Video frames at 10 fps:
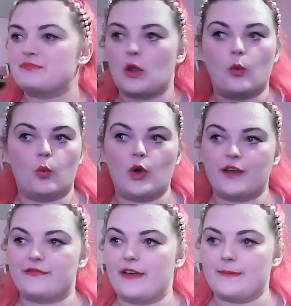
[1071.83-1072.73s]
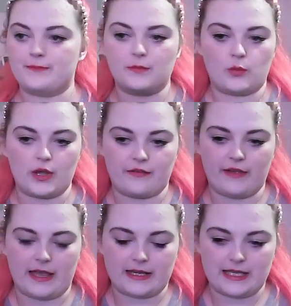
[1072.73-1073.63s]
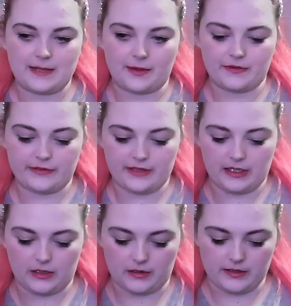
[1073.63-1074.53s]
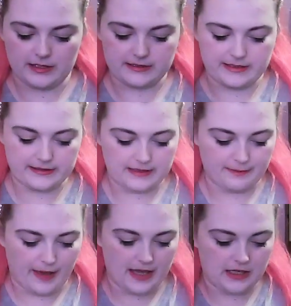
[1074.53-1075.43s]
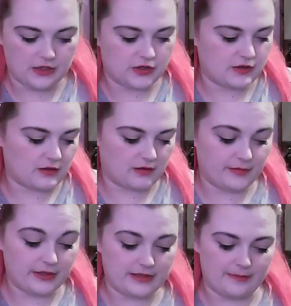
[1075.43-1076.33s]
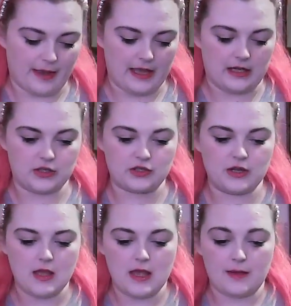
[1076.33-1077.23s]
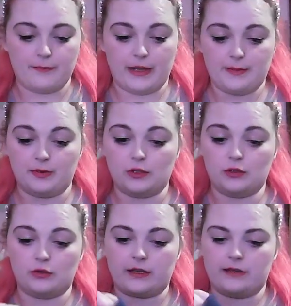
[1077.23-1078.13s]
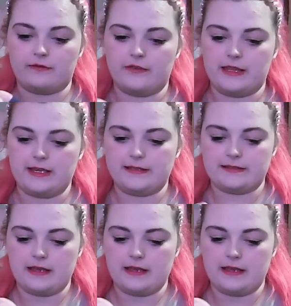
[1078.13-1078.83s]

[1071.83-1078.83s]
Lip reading: Worth it, worth it. And I keep on seeing on the Disney page, community page, people are looking for this.